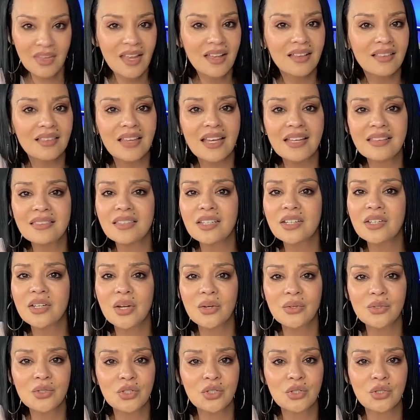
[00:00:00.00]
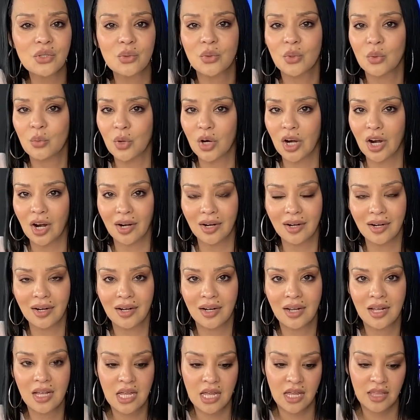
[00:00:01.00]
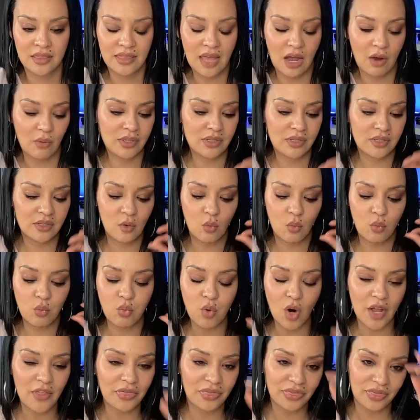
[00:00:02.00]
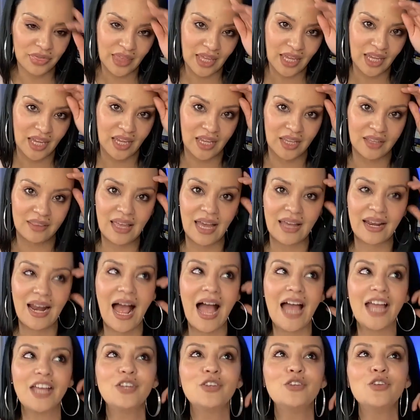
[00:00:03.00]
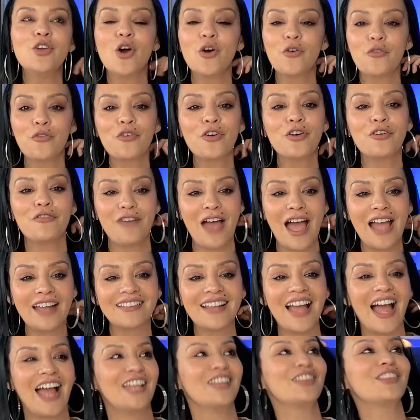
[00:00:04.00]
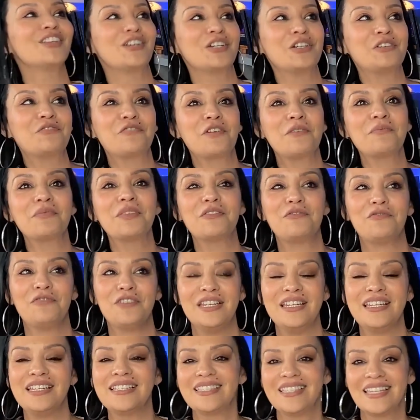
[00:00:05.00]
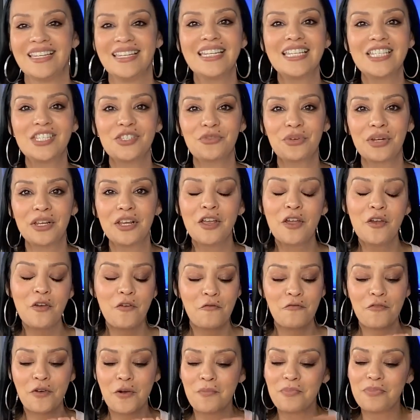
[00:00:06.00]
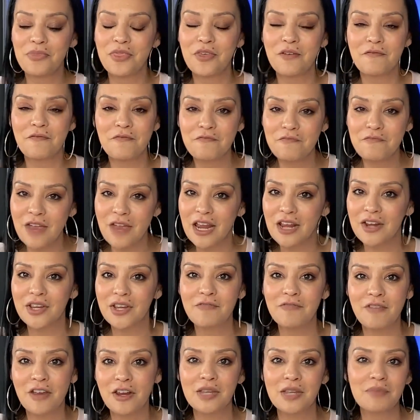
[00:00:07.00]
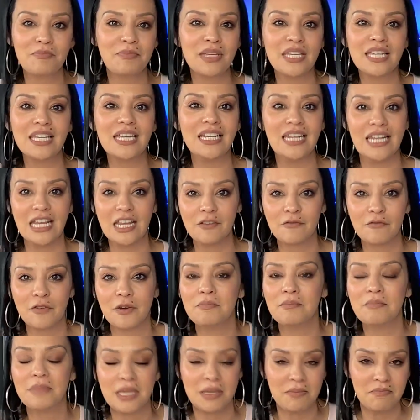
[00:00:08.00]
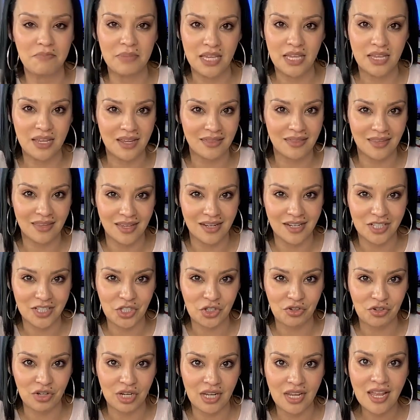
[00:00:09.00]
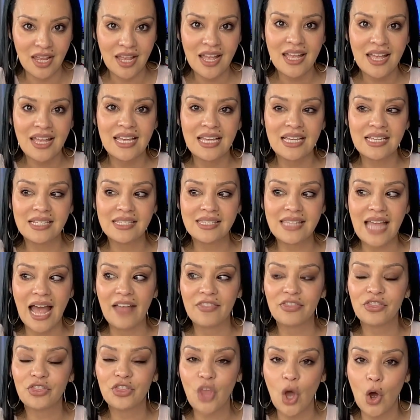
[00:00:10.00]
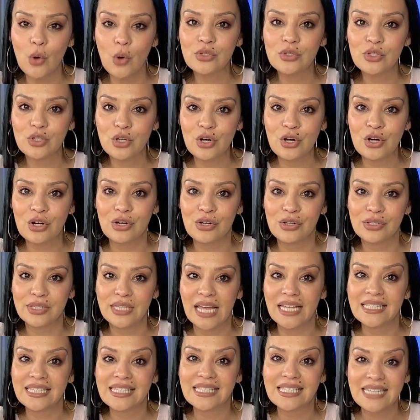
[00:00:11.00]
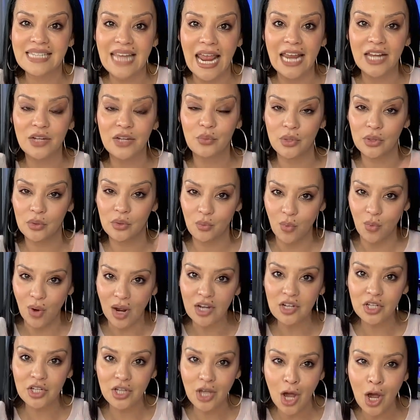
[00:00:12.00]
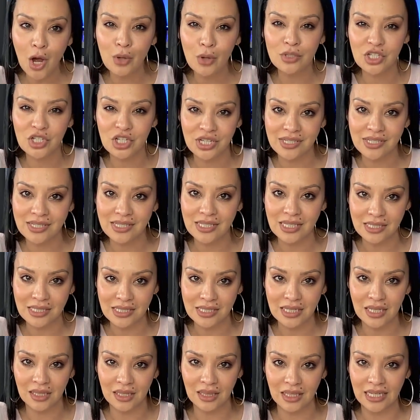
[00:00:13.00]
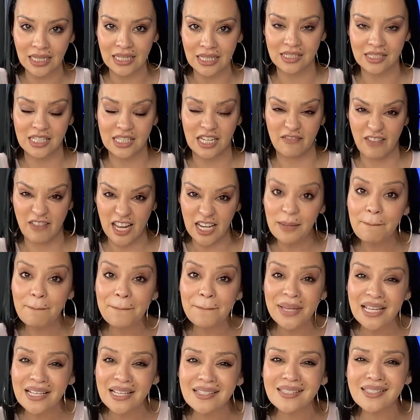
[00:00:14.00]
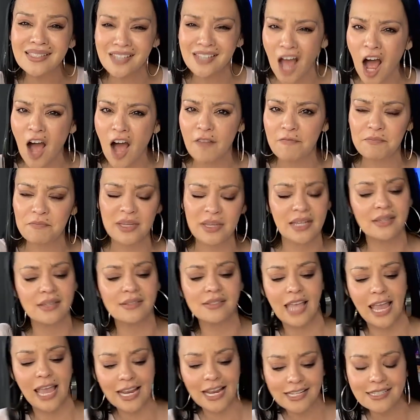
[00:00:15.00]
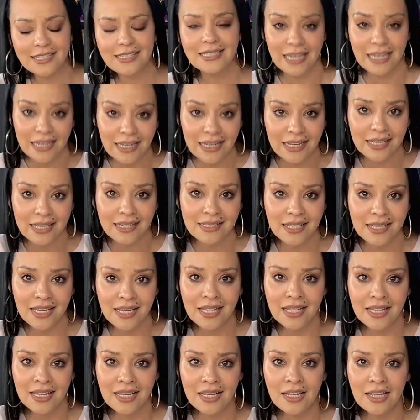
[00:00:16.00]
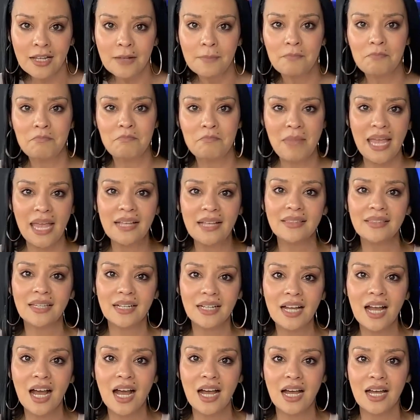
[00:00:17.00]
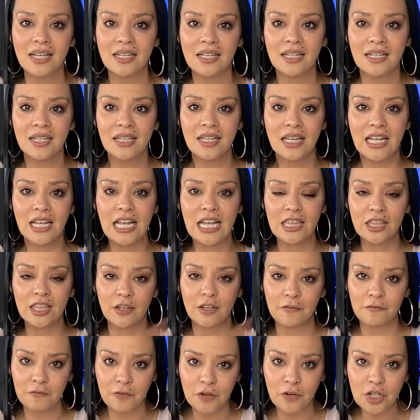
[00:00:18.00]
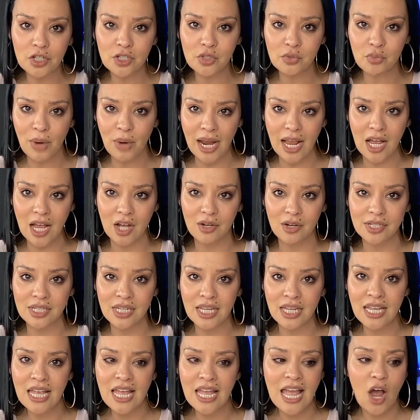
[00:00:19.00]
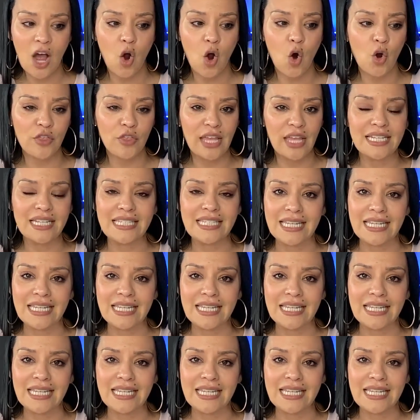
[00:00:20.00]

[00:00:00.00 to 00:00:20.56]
Let the coach do the work. That was the one thing that I know for a fact I learned from the fitness industry from the very, very beginning, from me being in the industry, is that those girls that stayed with one coach consistently instead of getting pissed off because they didn't make the cut in the first round or they